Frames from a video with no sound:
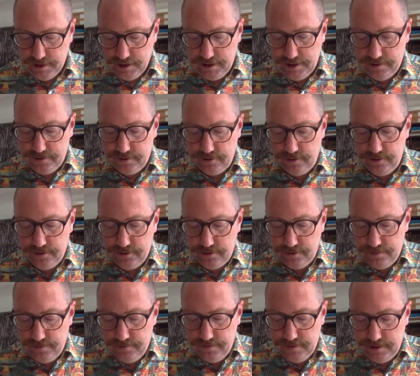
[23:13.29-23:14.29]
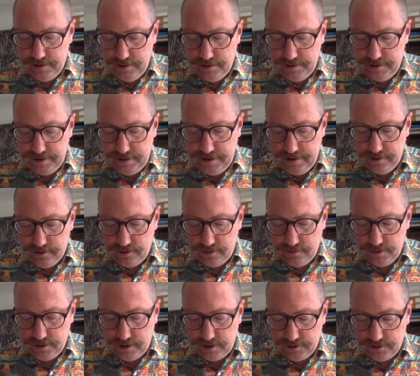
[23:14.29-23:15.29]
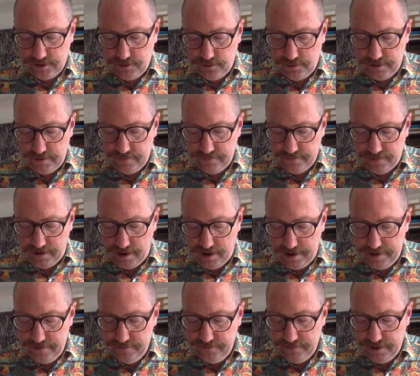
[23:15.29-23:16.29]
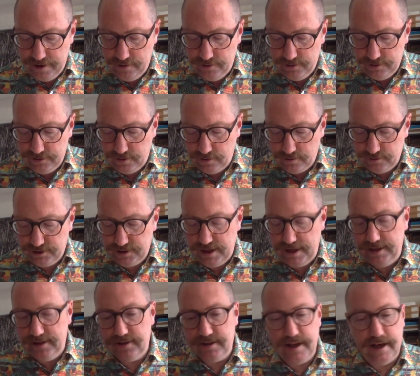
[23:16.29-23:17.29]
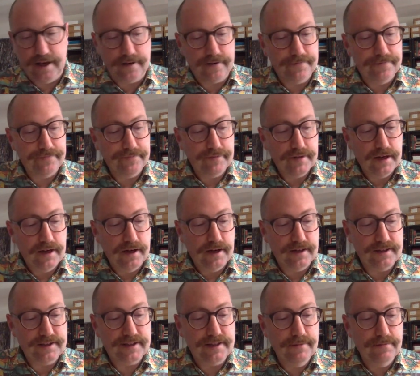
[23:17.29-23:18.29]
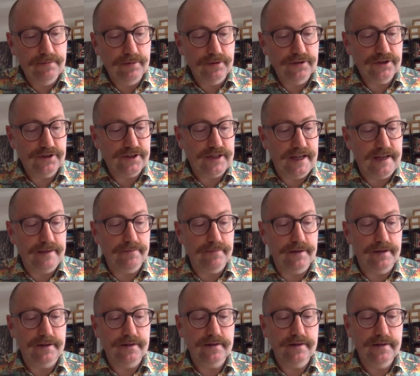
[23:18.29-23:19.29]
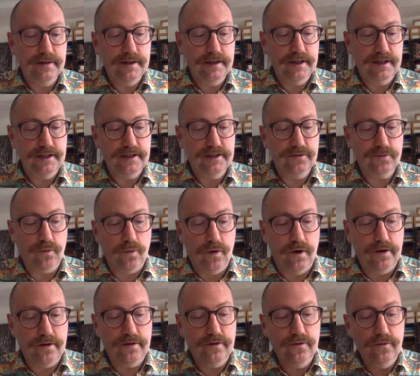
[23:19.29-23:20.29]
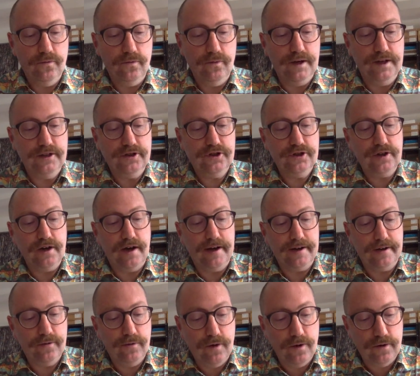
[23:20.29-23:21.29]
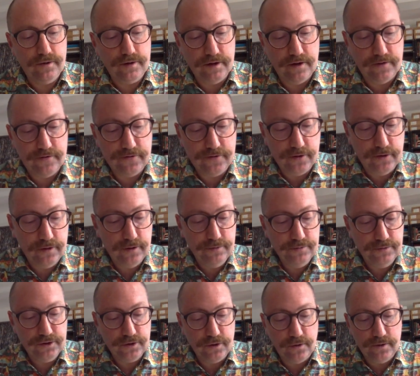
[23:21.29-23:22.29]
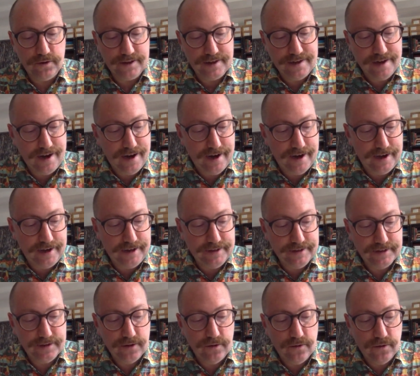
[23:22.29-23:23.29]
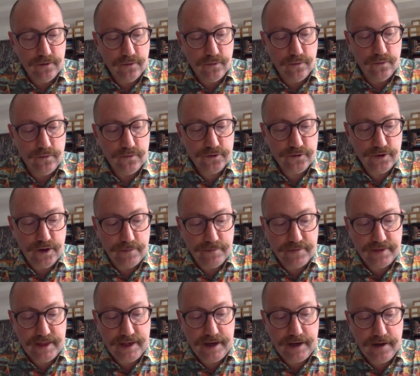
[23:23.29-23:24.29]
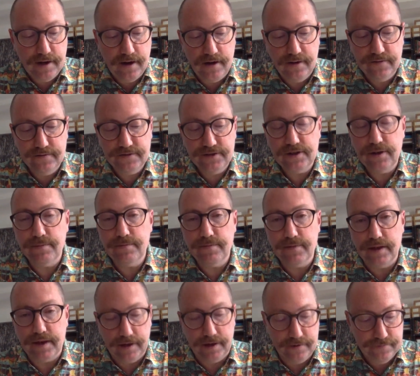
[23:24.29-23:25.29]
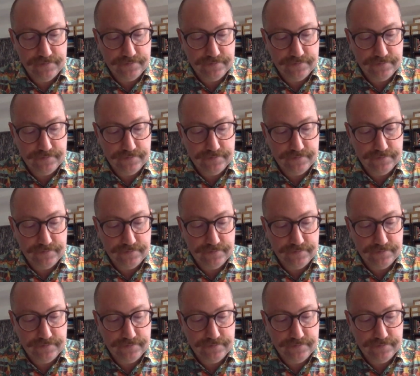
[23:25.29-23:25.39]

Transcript: In De Interpretatione 5, Aristotle states that a simple statement is one which, I quote, affirms or denies something of something,